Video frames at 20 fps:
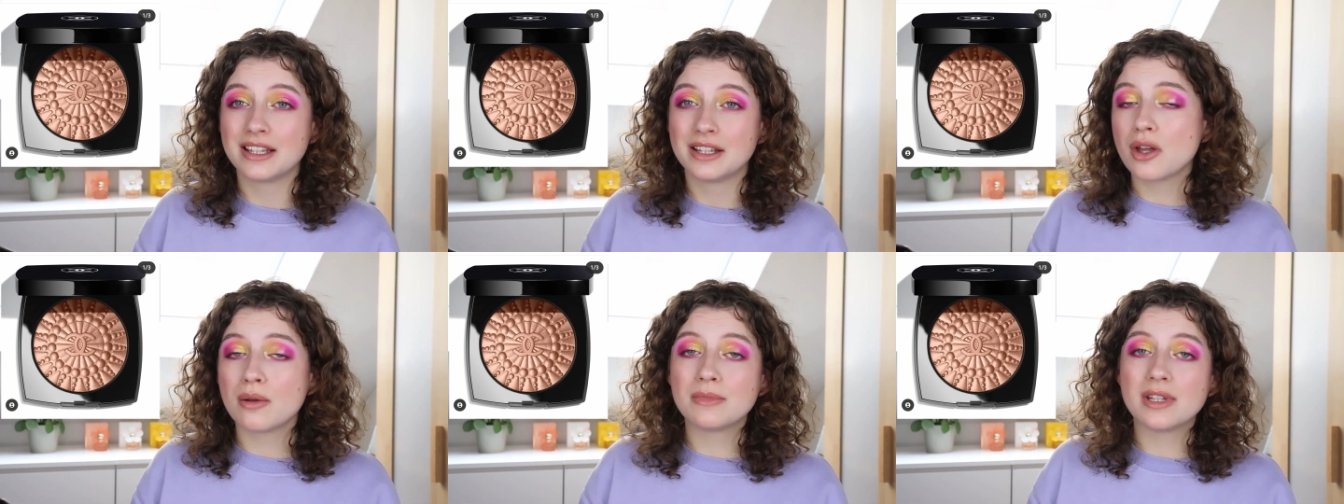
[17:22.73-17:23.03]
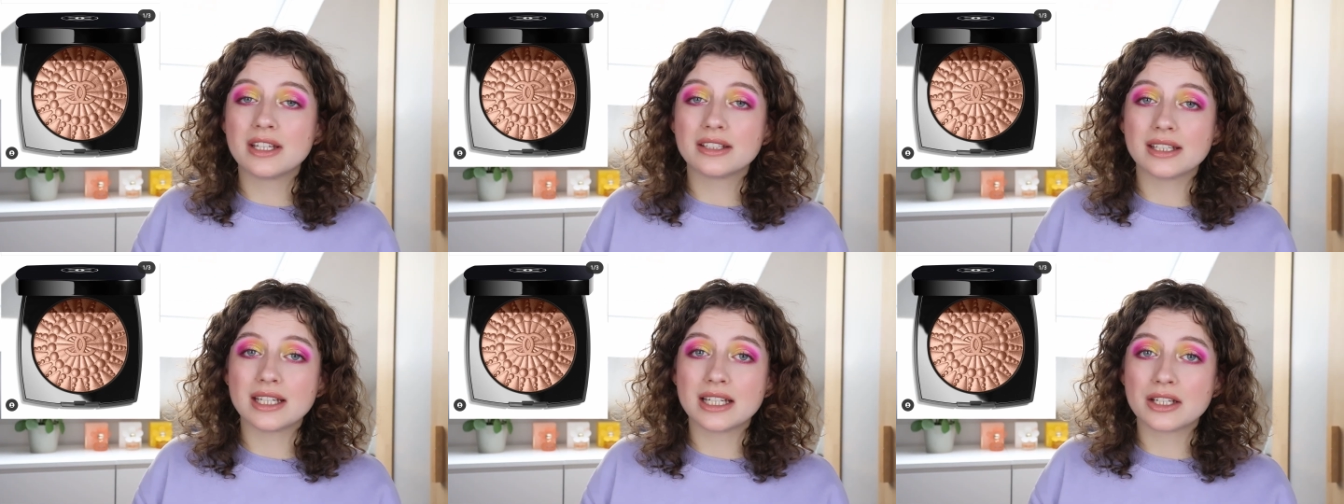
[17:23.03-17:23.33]
So I'm
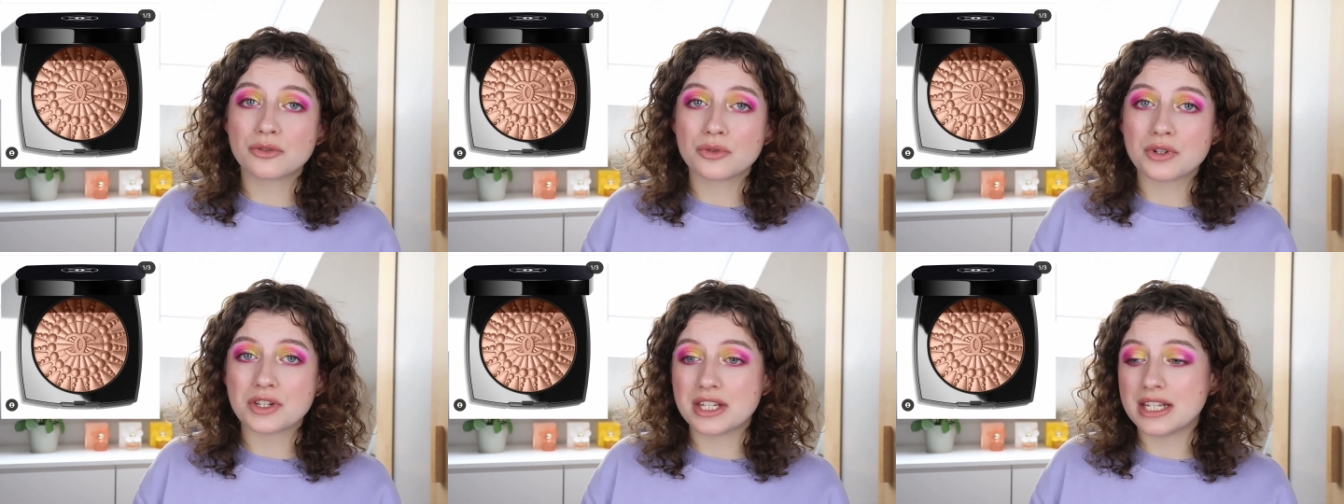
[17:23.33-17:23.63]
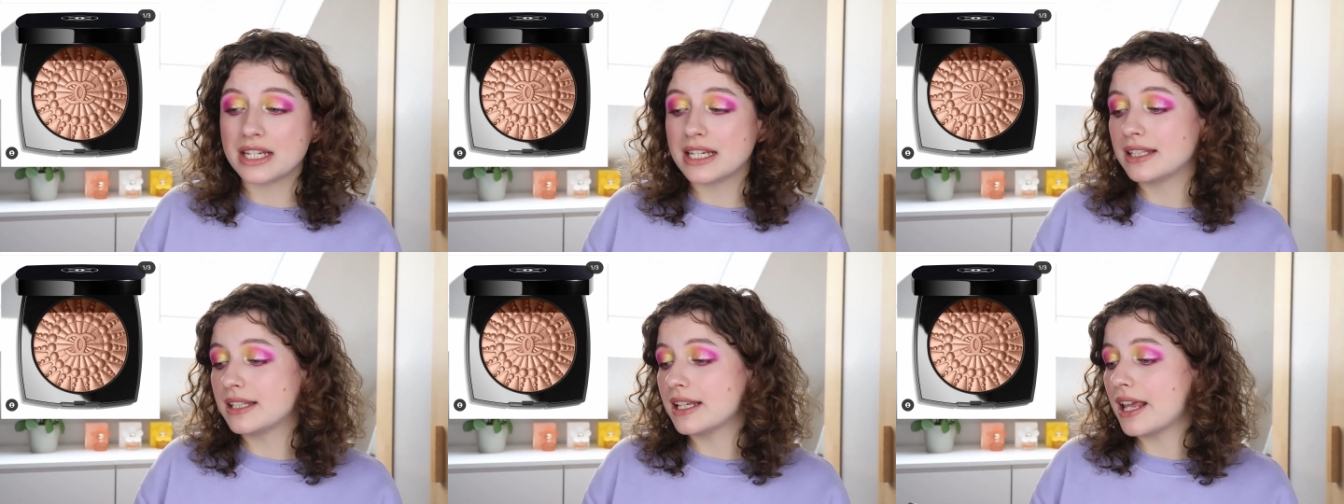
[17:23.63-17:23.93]
not
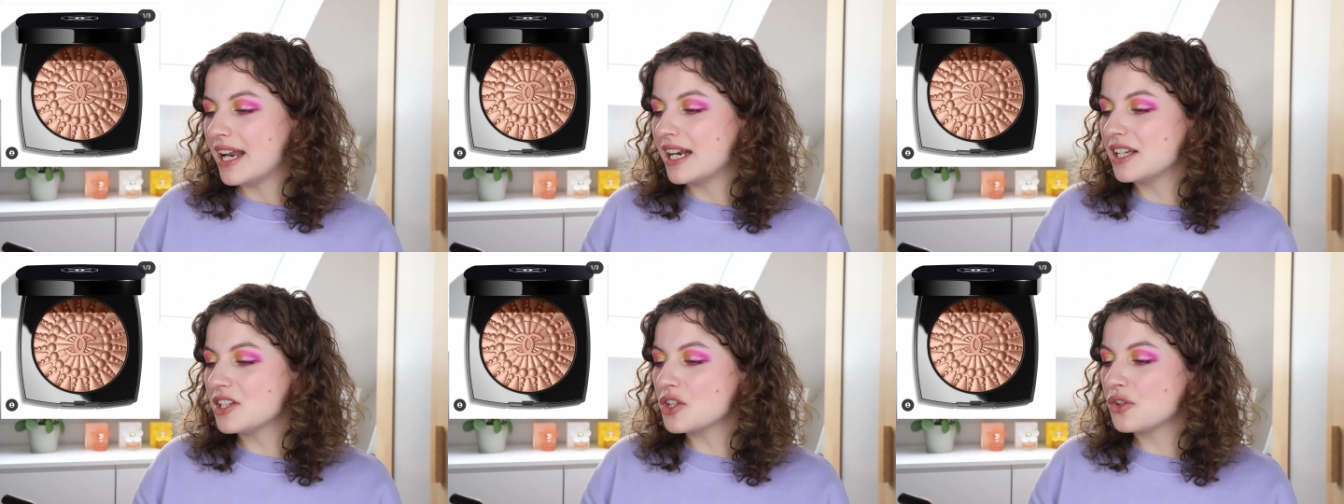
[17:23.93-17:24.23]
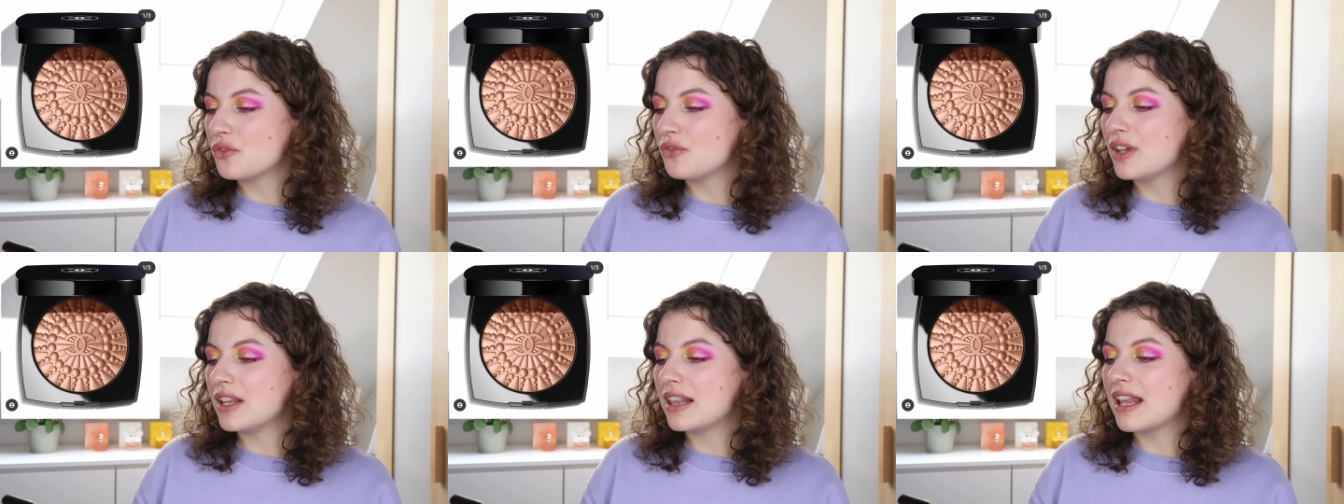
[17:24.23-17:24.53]
interested and I
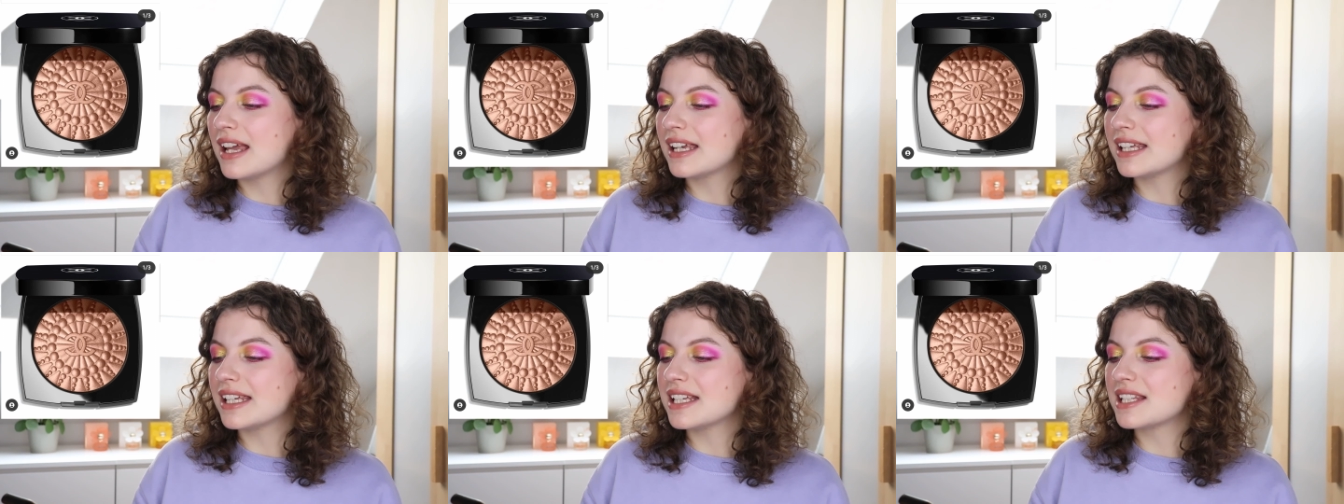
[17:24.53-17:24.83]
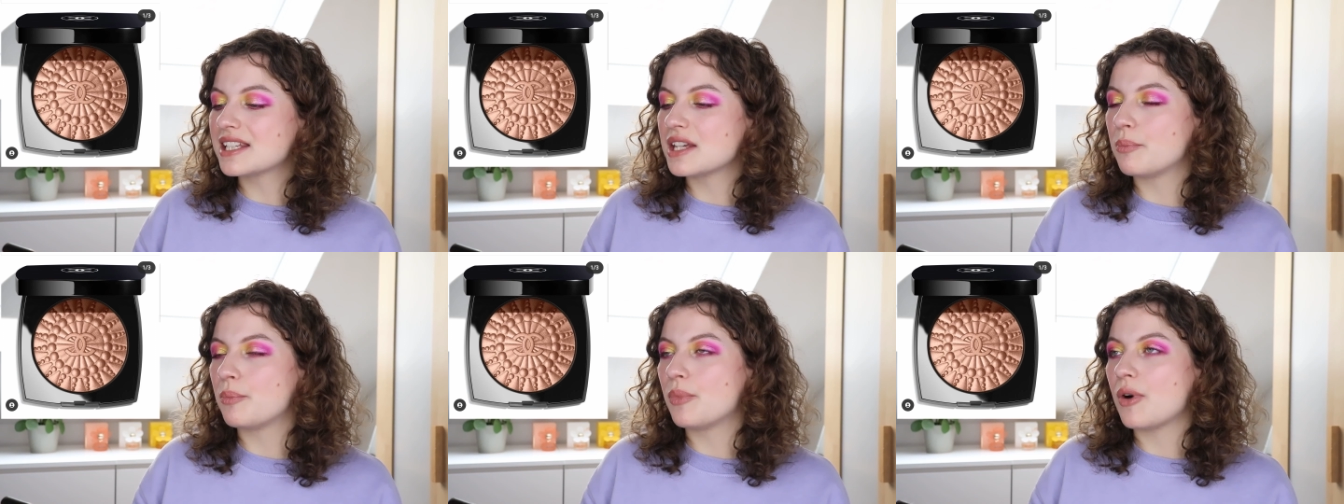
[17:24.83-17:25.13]
just feel like
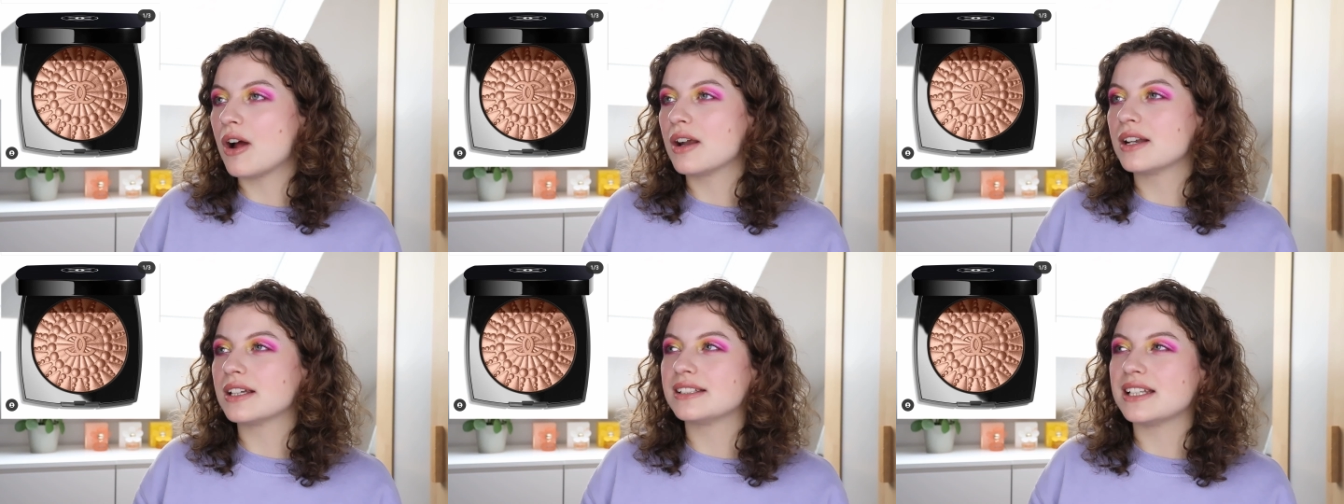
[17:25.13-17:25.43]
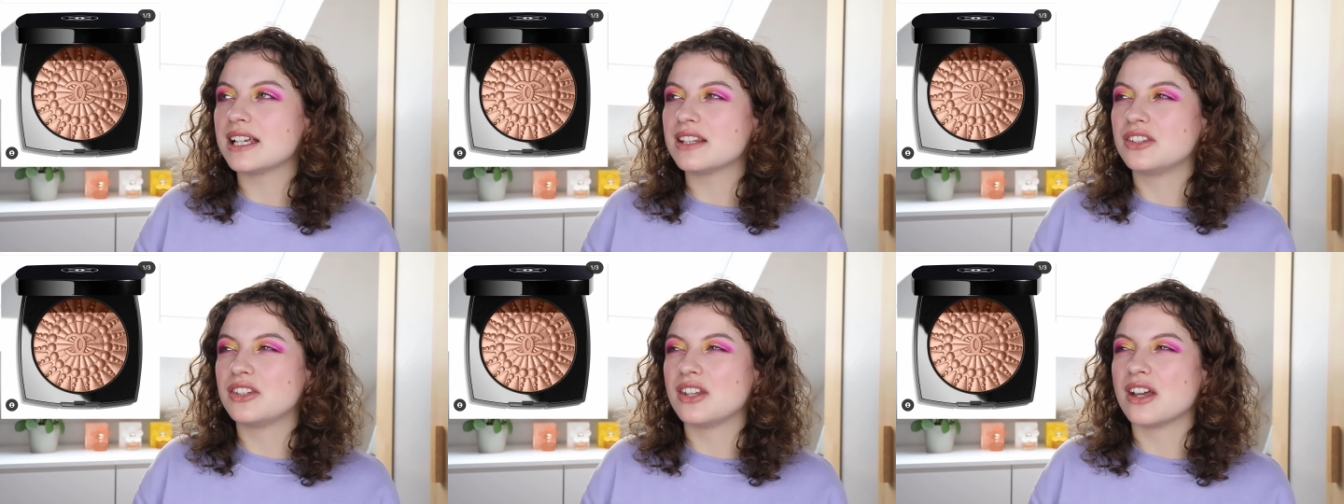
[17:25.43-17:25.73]
it's a product that